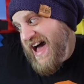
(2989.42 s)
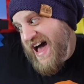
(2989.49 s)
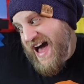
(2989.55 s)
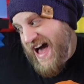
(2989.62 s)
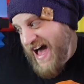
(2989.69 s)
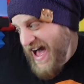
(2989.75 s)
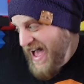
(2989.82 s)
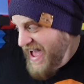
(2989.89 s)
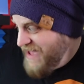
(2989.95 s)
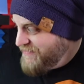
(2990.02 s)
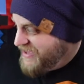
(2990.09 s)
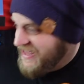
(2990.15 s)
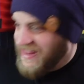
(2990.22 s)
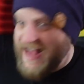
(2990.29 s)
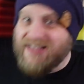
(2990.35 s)
I
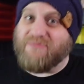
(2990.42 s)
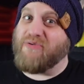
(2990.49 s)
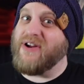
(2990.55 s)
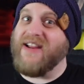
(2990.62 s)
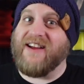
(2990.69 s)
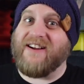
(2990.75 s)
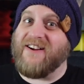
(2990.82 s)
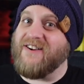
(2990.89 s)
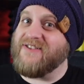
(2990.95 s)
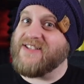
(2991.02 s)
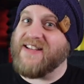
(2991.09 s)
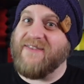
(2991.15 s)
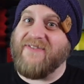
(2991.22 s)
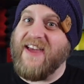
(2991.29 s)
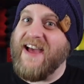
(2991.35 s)
mean, that's pretty cursed
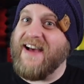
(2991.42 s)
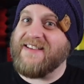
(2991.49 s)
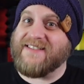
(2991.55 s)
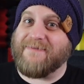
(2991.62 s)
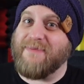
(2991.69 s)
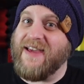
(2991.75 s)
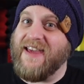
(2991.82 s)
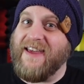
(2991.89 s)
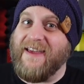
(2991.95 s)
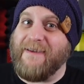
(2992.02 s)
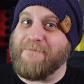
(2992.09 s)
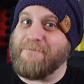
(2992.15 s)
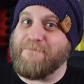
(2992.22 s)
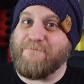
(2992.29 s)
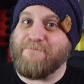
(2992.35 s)
if you ask me.